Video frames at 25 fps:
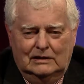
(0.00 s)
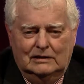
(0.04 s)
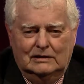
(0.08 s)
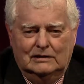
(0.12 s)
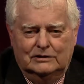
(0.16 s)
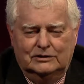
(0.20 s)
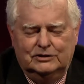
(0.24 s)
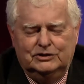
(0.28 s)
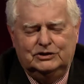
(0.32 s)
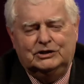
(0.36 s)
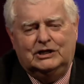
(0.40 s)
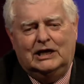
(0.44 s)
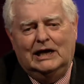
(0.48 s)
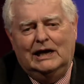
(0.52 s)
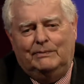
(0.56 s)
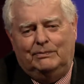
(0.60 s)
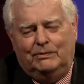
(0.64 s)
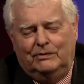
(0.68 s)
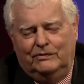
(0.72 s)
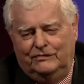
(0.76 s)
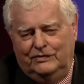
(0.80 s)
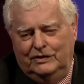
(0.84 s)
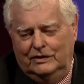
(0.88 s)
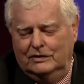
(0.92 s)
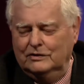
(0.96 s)
This is
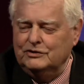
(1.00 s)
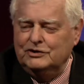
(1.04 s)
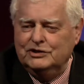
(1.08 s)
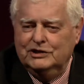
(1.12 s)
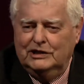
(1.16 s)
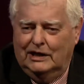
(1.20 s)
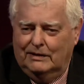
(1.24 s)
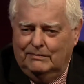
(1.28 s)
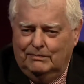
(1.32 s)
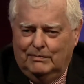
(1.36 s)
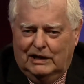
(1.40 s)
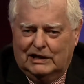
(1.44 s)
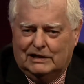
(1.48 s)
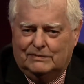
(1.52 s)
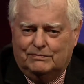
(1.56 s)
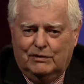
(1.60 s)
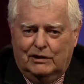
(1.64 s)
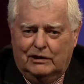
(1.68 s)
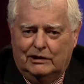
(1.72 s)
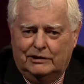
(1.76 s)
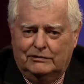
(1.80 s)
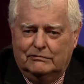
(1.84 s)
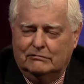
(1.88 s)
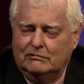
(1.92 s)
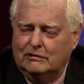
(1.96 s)
Capital Views, and I'm Mike
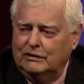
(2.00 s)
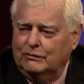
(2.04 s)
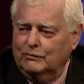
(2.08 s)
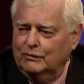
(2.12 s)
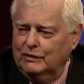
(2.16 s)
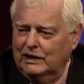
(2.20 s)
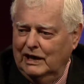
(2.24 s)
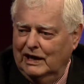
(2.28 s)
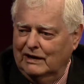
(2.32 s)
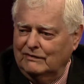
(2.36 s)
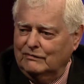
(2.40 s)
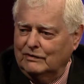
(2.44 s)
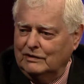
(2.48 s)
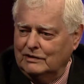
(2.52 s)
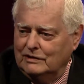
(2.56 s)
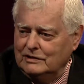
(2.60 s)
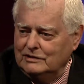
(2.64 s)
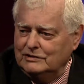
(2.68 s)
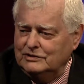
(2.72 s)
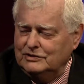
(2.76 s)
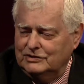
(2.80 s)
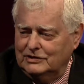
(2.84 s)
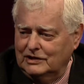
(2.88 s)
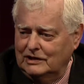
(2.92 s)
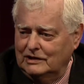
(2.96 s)
Bradner, and we have with
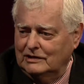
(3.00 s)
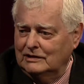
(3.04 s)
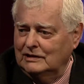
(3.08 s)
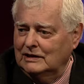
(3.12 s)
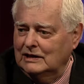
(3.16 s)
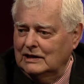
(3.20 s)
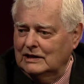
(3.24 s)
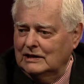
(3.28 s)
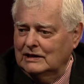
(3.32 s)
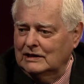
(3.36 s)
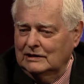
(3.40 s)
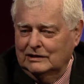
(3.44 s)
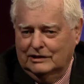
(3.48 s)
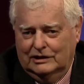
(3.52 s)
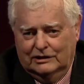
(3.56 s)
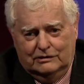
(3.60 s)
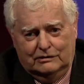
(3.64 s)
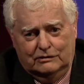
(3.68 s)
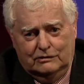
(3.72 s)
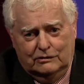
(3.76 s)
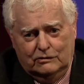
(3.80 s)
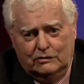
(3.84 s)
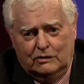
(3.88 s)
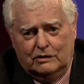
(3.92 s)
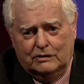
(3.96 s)
us the
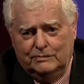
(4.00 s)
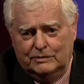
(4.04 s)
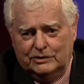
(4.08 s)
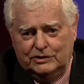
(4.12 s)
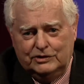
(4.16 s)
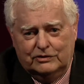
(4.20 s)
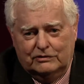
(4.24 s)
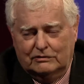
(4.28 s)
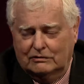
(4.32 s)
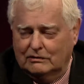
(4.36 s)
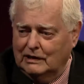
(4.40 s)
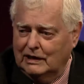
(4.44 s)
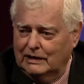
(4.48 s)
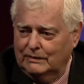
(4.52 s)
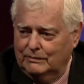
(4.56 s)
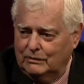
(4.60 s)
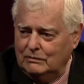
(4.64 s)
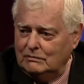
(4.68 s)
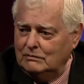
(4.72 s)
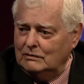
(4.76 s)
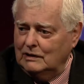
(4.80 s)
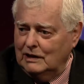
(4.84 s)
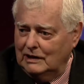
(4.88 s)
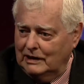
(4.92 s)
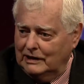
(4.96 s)
new Commissioner of
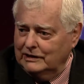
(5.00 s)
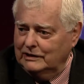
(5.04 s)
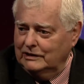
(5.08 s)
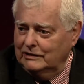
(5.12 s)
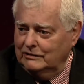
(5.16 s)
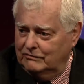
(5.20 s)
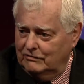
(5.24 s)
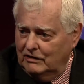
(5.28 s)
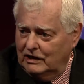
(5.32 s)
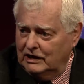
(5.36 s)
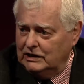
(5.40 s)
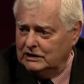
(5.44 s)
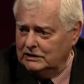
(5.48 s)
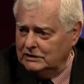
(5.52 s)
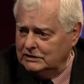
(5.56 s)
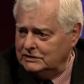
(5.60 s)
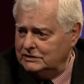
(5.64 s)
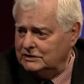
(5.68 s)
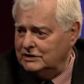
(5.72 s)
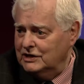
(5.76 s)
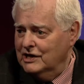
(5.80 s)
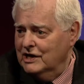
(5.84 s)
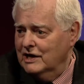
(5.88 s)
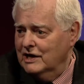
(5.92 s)
Labor, Heidi Drygas.